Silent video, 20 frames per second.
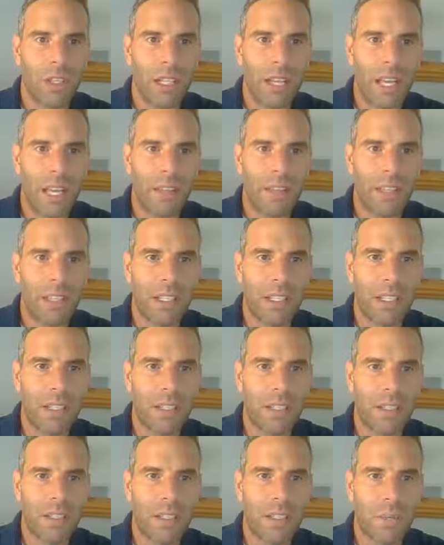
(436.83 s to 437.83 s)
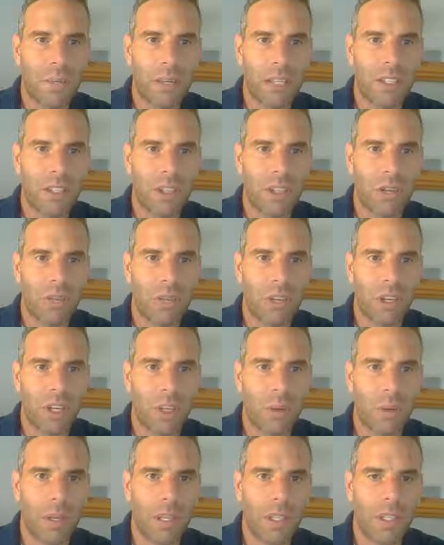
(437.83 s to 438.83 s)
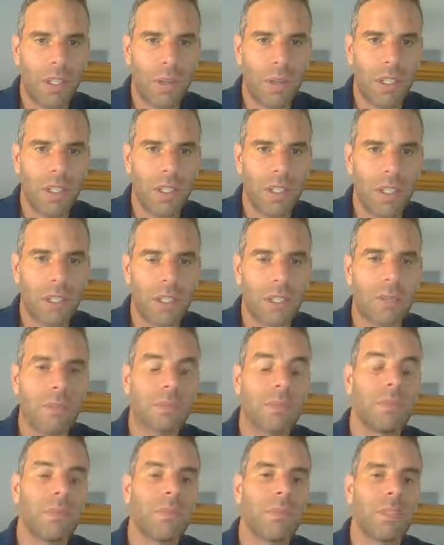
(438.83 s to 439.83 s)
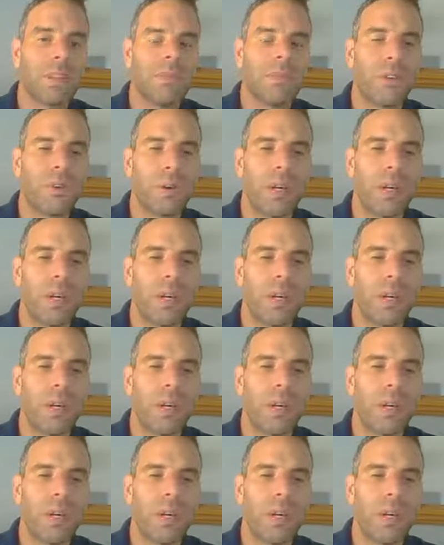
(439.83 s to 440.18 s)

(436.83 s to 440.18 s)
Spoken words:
So you can have it spaced over all the way to 2 inches